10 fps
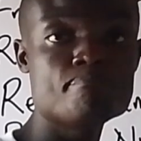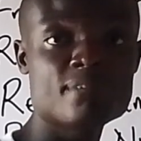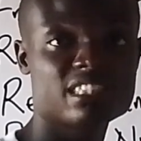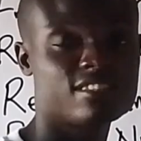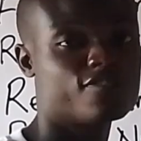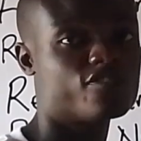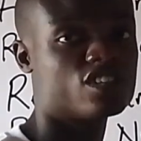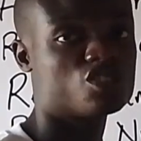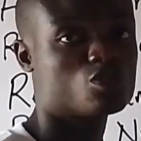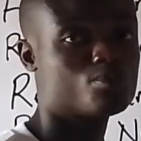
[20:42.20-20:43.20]
a mixed
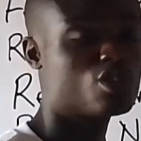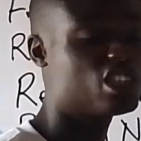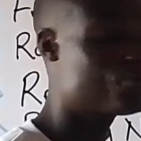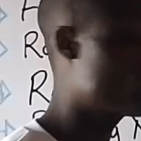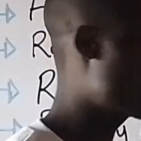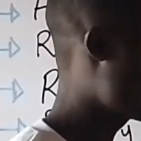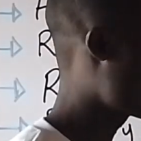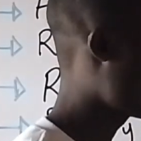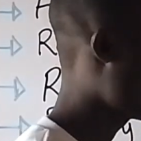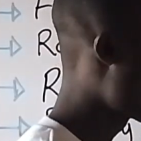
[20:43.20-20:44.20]
fraction. So it's made
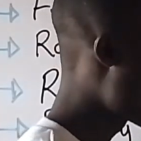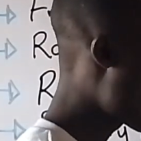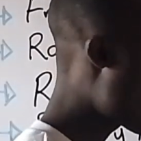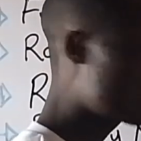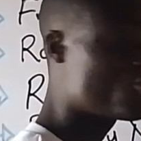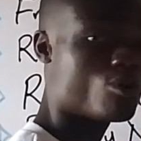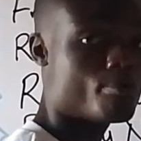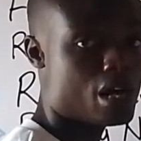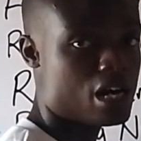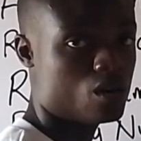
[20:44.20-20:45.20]
up of a whole
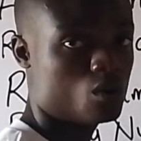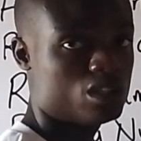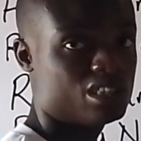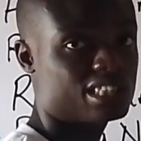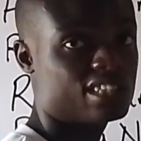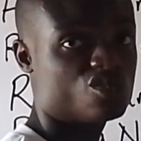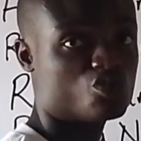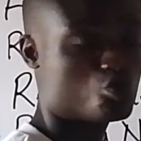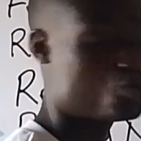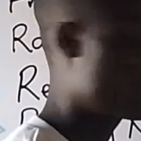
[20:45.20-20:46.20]
number, in this
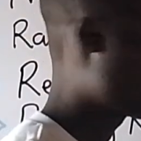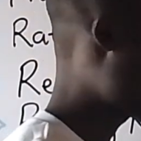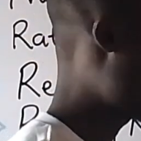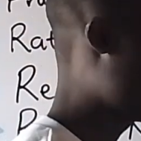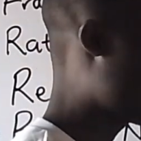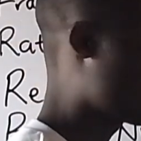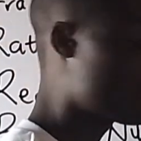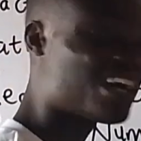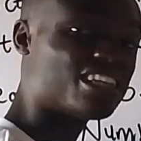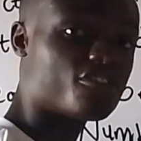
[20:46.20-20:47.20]
case 2, and a